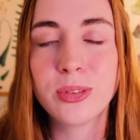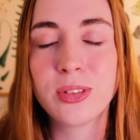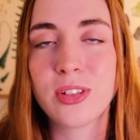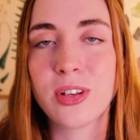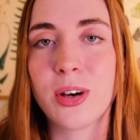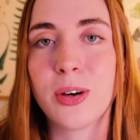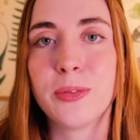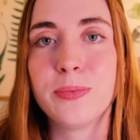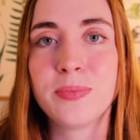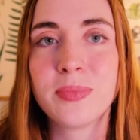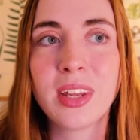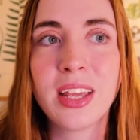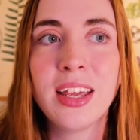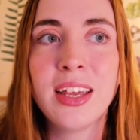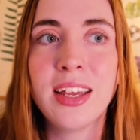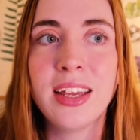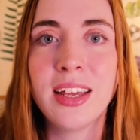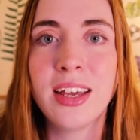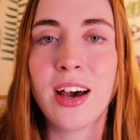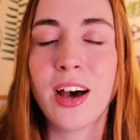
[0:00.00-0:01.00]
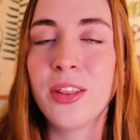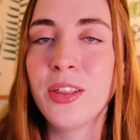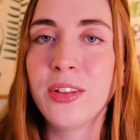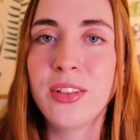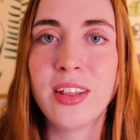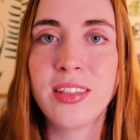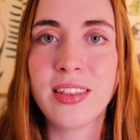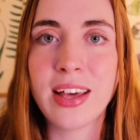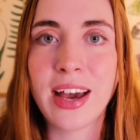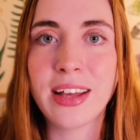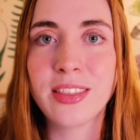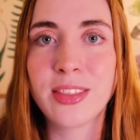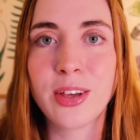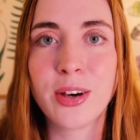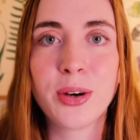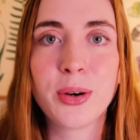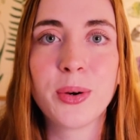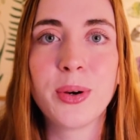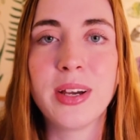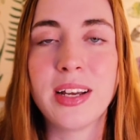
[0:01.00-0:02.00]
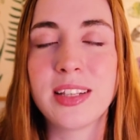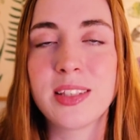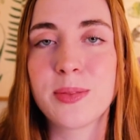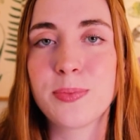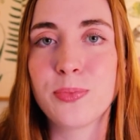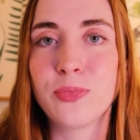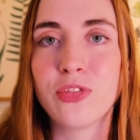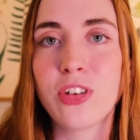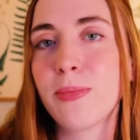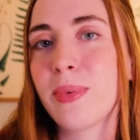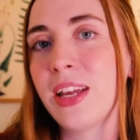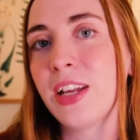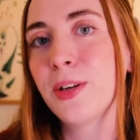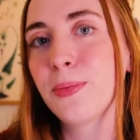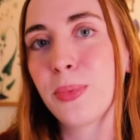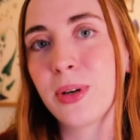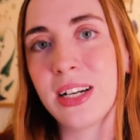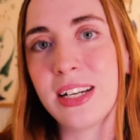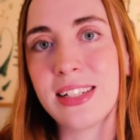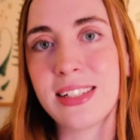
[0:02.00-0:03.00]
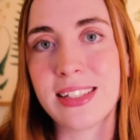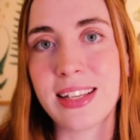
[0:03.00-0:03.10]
So, other than that, though, it's remained pretty